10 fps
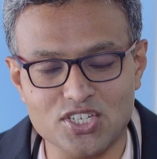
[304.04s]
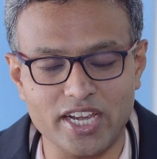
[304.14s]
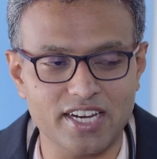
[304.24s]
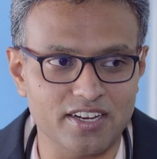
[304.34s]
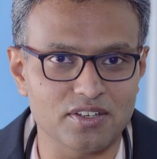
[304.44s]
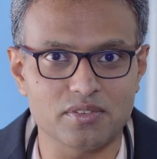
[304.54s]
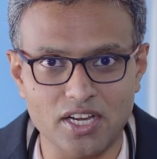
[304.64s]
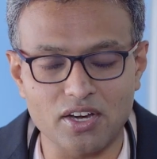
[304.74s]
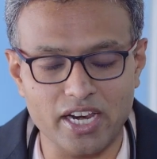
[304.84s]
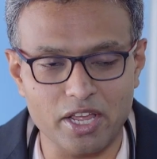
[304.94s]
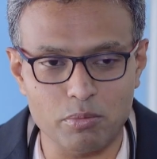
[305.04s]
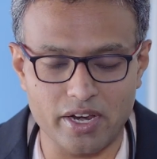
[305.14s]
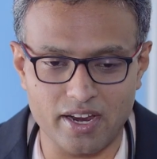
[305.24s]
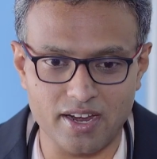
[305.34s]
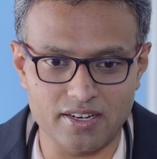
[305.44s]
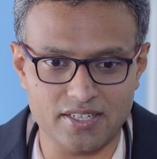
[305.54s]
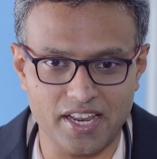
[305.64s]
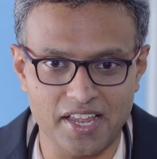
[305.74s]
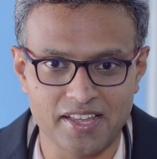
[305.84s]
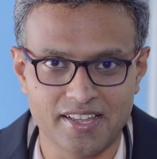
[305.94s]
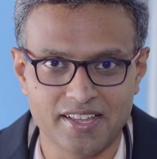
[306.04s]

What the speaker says: China, our neighboring country.